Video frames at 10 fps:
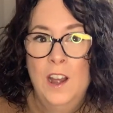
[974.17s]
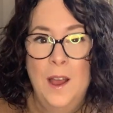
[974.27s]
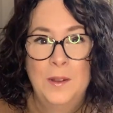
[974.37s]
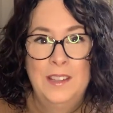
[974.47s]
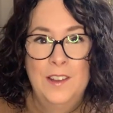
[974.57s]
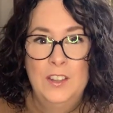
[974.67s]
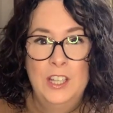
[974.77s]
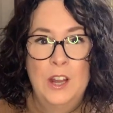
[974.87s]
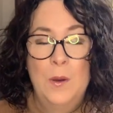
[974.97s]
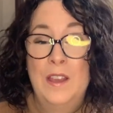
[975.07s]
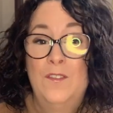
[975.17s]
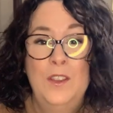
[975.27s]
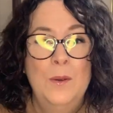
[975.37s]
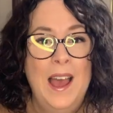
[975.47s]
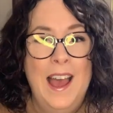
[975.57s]
I would love to know if
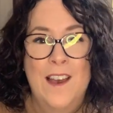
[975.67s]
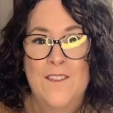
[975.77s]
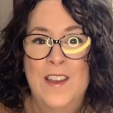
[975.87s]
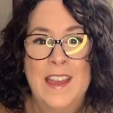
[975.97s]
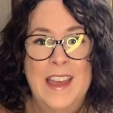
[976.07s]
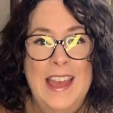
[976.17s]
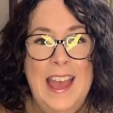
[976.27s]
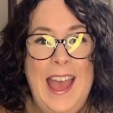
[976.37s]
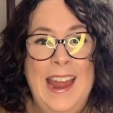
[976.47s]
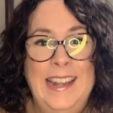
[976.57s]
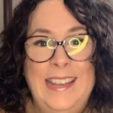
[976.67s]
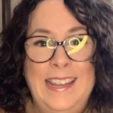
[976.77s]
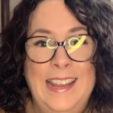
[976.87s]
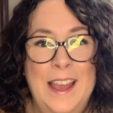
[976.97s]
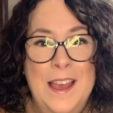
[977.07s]
you have
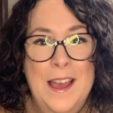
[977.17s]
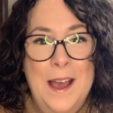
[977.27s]
anything